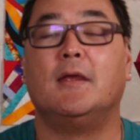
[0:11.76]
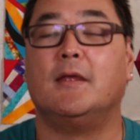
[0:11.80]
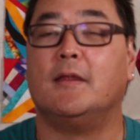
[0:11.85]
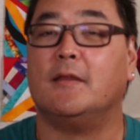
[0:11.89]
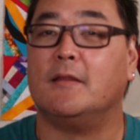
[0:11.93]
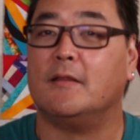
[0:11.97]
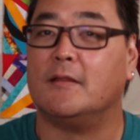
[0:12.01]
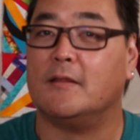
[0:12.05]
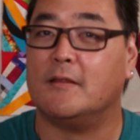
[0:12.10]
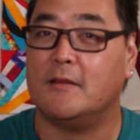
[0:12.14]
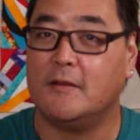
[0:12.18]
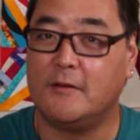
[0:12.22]

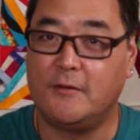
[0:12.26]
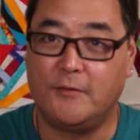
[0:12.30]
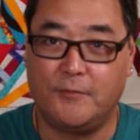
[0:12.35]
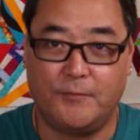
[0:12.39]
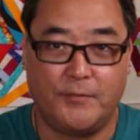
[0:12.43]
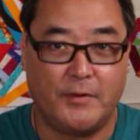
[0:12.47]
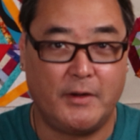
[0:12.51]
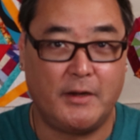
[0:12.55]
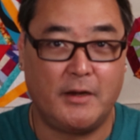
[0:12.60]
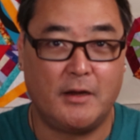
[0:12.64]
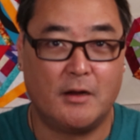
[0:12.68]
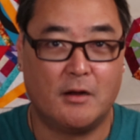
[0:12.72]
In this
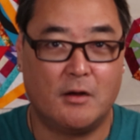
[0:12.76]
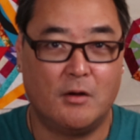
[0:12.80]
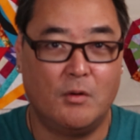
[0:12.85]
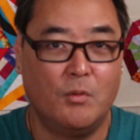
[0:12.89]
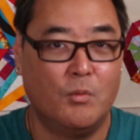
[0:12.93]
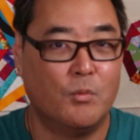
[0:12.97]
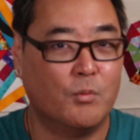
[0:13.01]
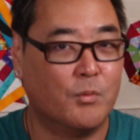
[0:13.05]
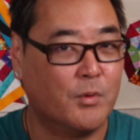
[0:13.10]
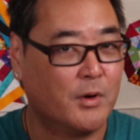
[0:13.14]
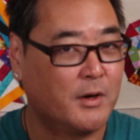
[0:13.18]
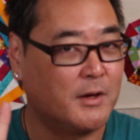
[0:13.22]

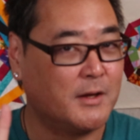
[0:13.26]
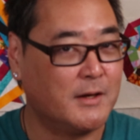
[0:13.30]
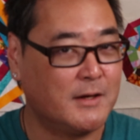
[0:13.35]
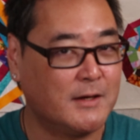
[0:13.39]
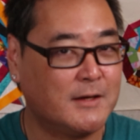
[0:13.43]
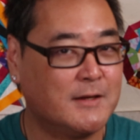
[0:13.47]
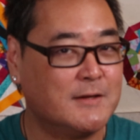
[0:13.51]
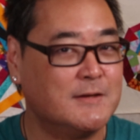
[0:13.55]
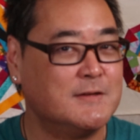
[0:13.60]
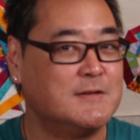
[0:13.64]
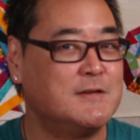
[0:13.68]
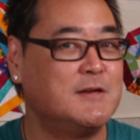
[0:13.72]
video, we're going
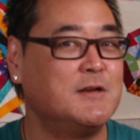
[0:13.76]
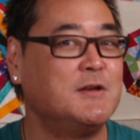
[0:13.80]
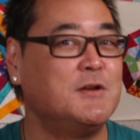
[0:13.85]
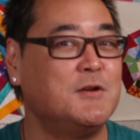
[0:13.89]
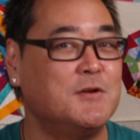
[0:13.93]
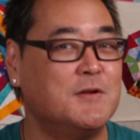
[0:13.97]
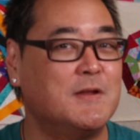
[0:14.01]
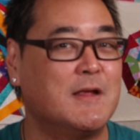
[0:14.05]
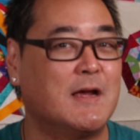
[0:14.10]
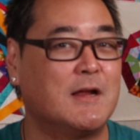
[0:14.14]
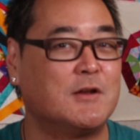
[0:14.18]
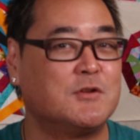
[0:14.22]
to
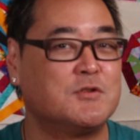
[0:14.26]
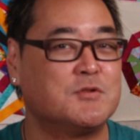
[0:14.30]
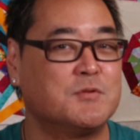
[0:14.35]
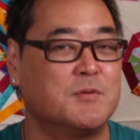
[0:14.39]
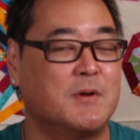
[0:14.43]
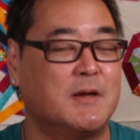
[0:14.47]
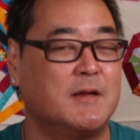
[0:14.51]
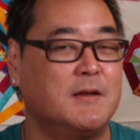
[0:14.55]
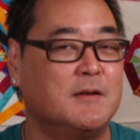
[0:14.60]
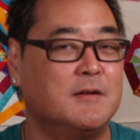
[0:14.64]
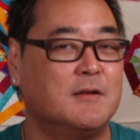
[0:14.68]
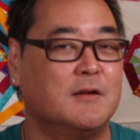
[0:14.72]
continue that
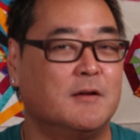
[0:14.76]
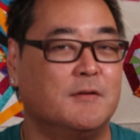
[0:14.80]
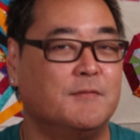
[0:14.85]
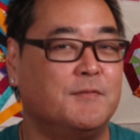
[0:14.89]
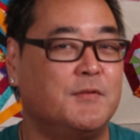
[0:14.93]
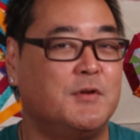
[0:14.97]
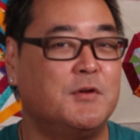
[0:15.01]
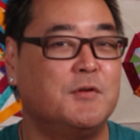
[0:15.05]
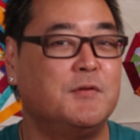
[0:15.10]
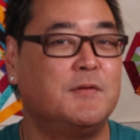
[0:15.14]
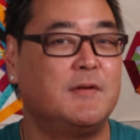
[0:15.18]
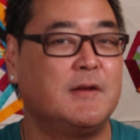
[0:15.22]
trend
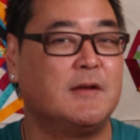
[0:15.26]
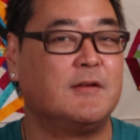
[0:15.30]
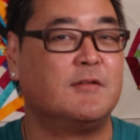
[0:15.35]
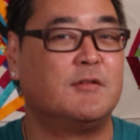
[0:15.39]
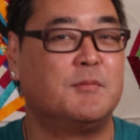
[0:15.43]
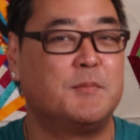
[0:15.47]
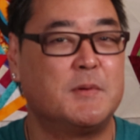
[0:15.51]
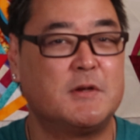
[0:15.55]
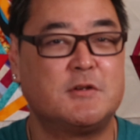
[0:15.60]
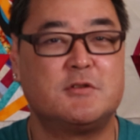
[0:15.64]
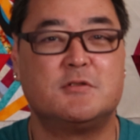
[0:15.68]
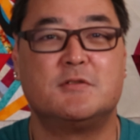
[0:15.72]
of using
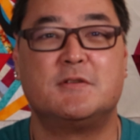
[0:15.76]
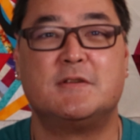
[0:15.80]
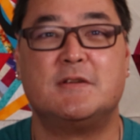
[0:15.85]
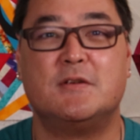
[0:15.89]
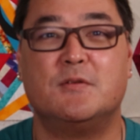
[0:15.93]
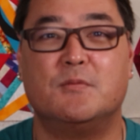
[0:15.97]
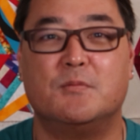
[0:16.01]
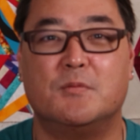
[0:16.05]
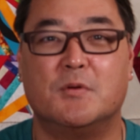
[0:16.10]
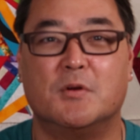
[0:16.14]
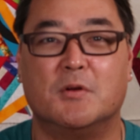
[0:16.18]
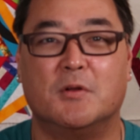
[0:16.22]

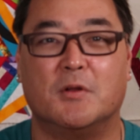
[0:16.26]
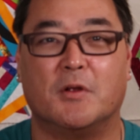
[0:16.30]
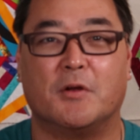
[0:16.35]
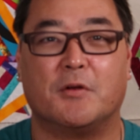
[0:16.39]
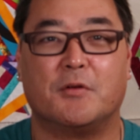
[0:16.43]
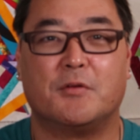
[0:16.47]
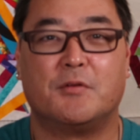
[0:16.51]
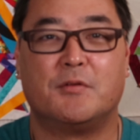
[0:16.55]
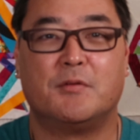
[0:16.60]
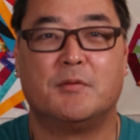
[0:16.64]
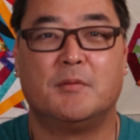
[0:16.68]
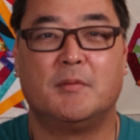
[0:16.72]
specialty
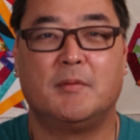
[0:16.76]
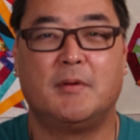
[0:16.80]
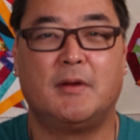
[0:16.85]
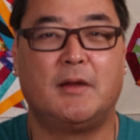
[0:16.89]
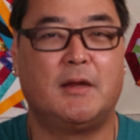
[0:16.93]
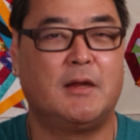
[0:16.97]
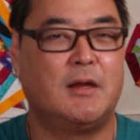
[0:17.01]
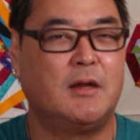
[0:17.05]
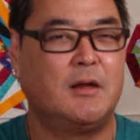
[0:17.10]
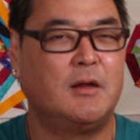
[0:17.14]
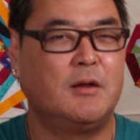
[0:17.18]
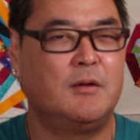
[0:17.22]
rulers,
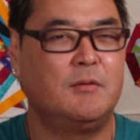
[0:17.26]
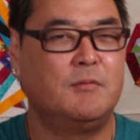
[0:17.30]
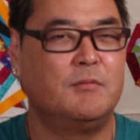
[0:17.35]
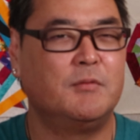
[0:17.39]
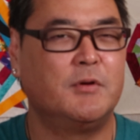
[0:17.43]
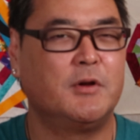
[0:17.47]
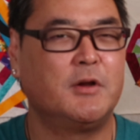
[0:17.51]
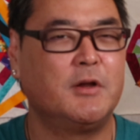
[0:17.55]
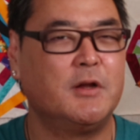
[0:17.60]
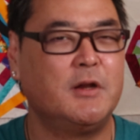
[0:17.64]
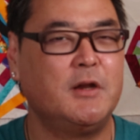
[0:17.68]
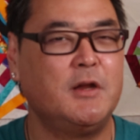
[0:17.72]
and
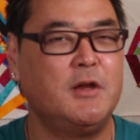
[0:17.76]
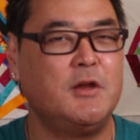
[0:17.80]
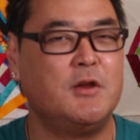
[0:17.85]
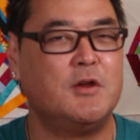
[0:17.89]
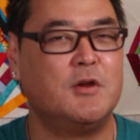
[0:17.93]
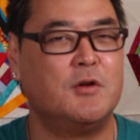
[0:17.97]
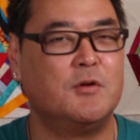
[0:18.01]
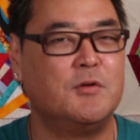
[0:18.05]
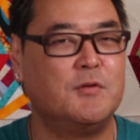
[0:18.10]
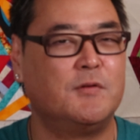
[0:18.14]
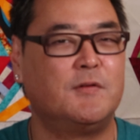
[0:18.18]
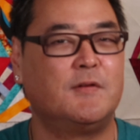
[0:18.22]
we're going to
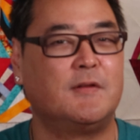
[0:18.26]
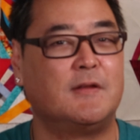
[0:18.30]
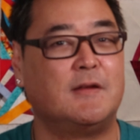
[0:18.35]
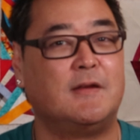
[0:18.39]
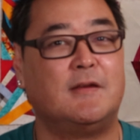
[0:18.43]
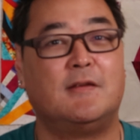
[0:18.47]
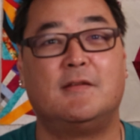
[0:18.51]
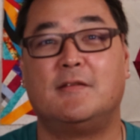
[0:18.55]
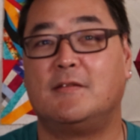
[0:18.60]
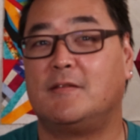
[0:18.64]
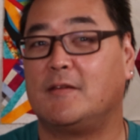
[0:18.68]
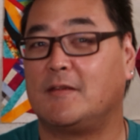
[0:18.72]
use
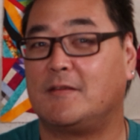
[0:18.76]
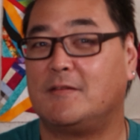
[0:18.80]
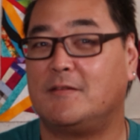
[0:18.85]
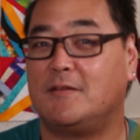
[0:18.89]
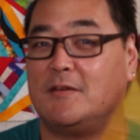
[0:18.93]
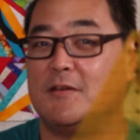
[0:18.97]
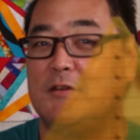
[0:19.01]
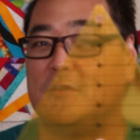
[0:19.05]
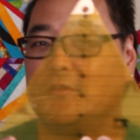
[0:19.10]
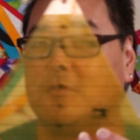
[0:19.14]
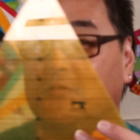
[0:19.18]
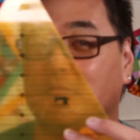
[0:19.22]
the
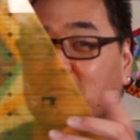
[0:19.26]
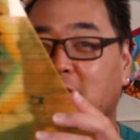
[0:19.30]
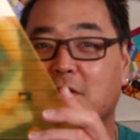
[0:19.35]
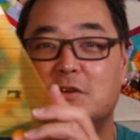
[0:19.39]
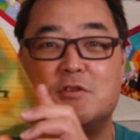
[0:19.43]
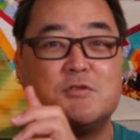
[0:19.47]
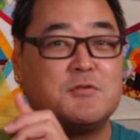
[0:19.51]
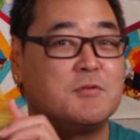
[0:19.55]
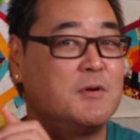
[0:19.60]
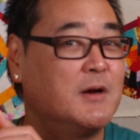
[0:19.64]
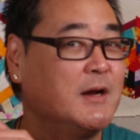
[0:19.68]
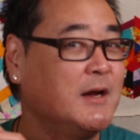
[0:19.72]

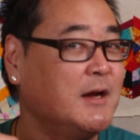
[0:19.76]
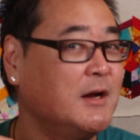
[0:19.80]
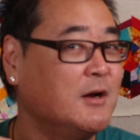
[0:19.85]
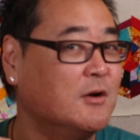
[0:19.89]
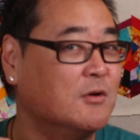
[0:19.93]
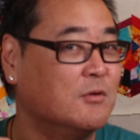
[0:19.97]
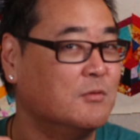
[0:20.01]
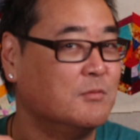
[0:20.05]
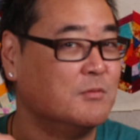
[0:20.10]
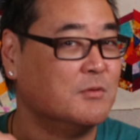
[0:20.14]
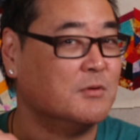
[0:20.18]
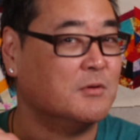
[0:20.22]
60-degree
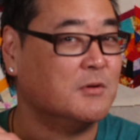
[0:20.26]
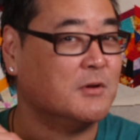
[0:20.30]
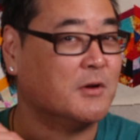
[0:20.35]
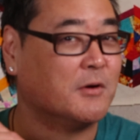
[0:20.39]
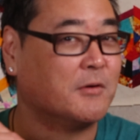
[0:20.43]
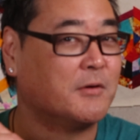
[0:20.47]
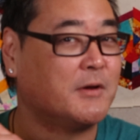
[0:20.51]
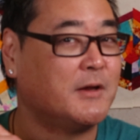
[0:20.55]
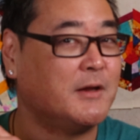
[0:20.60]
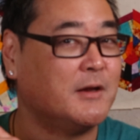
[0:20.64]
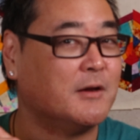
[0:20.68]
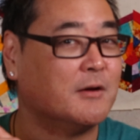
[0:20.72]
triangle
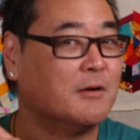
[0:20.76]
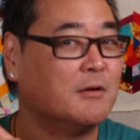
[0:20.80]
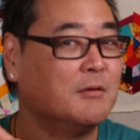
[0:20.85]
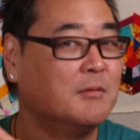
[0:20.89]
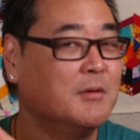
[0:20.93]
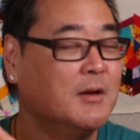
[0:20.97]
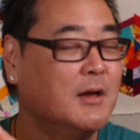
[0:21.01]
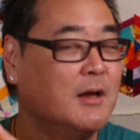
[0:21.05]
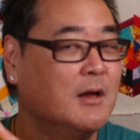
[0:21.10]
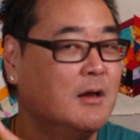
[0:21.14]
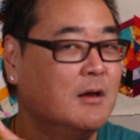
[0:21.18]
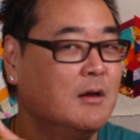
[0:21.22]
ruler
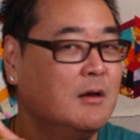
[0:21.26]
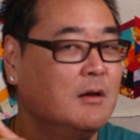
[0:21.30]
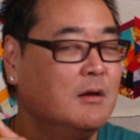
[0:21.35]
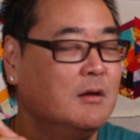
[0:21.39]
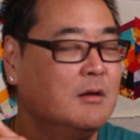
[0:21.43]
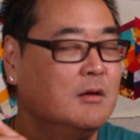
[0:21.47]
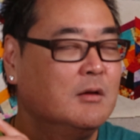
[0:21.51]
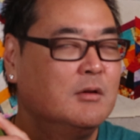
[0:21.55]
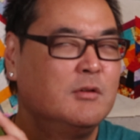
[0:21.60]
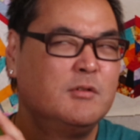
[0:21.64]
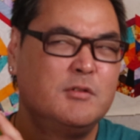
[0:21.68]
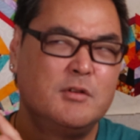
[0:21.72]
here
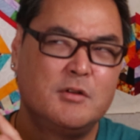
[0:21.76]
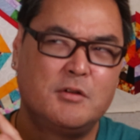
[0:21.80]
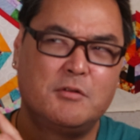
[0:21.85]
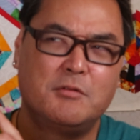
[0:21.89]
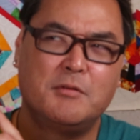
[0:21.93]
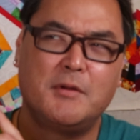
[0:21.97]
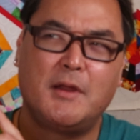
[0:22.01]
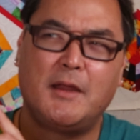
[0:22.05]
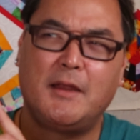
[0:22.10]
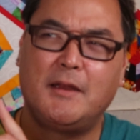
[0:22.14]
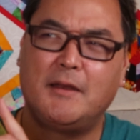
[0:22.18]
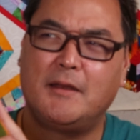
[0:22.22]
to
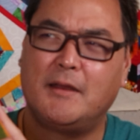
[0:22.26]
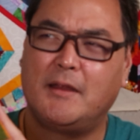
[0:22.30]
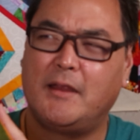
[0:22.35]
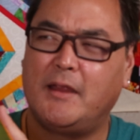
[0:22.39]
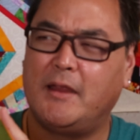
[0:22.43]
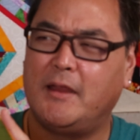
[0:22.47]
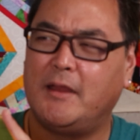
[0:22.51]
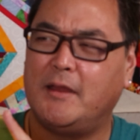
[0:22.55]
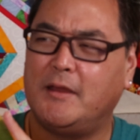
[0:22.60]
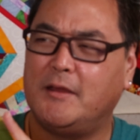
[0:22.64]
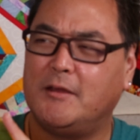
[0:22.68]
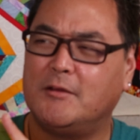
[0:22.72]
create
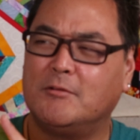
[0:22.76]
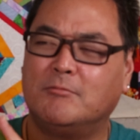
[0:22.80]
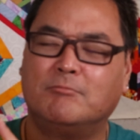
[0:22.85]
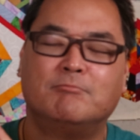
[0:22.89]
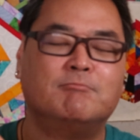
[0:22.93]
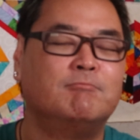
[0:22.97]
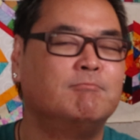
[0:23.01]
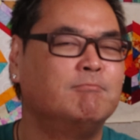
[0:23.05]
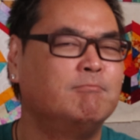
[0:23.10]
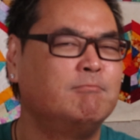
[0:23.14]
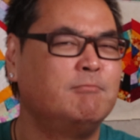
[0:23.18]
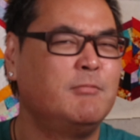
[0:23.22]
an
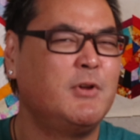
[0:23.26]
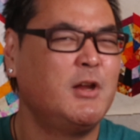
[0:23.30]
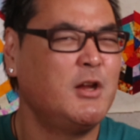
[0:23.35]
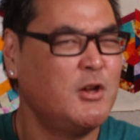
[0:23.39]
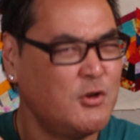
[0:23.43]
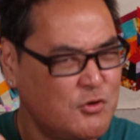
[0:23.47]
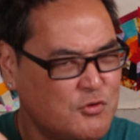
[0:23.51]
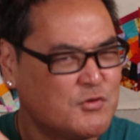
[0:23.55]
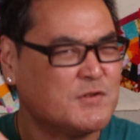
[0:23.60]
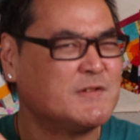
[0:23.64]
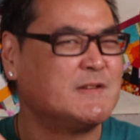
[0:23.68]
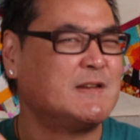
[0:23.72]

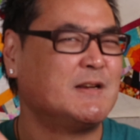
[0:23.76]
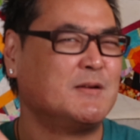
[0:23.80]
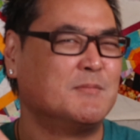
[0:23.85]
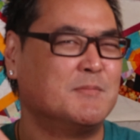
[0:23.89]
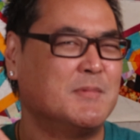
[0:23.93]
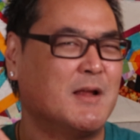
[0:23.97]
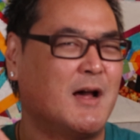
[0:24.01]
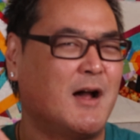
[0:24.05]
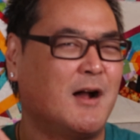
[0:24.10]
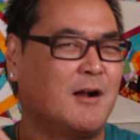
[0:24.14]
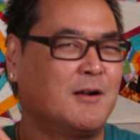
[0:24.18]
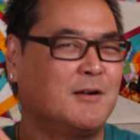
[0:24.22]

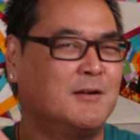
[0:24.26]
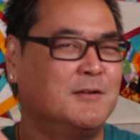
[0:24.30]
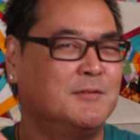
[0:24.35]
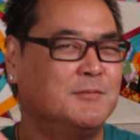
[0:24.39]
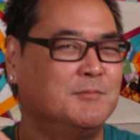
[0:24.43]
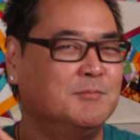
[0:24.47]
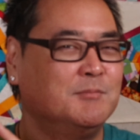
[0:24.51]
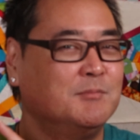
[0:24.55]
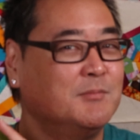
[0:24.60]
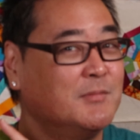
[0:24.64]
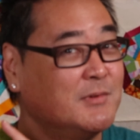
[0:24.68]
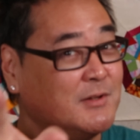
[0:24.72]
interesting
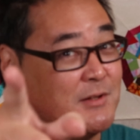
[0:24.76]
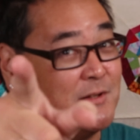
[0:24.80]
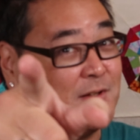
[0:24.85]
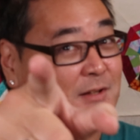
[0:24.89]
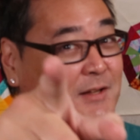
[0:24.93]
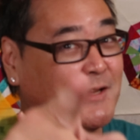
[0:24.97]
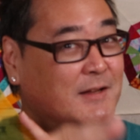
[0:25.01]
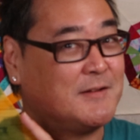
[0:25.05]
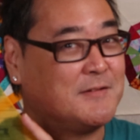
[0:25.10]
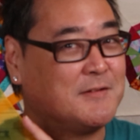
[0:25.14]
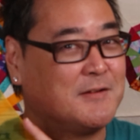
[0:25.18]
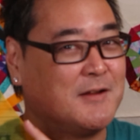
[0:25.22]
block.
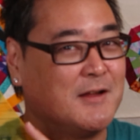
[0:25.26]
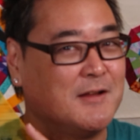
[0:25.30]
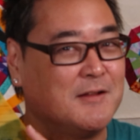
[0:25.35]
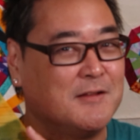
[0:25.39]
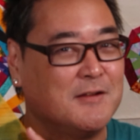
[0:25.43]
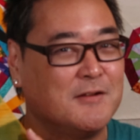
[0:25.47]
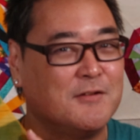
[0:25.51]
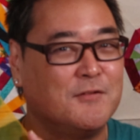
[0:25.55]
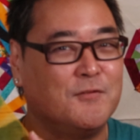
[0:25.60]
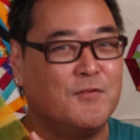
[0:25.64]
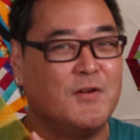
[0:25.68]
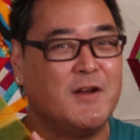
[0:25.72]
Let's
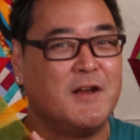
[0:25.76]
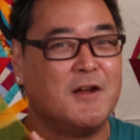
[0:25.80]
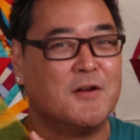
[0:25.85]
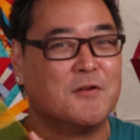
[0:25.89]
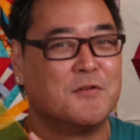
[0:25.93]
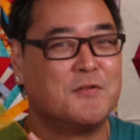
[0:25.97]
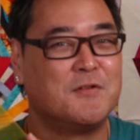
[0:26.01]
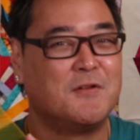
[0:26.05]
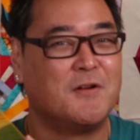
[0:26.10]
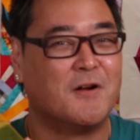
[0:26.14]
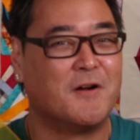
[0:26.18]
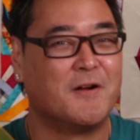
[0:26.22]
get this
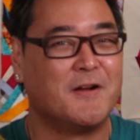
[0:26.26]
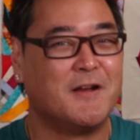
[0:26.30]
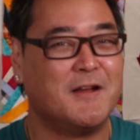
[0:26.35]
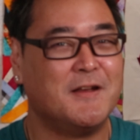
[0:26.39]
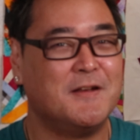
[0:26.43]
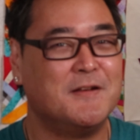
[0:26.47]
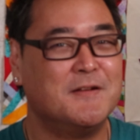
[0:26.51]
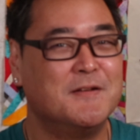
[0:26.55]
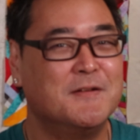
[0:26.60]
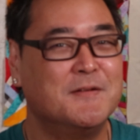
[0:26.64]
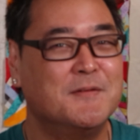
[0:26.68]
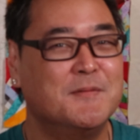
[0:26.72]
video
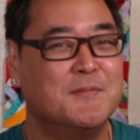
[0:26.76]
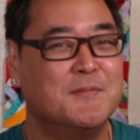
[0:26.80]
started.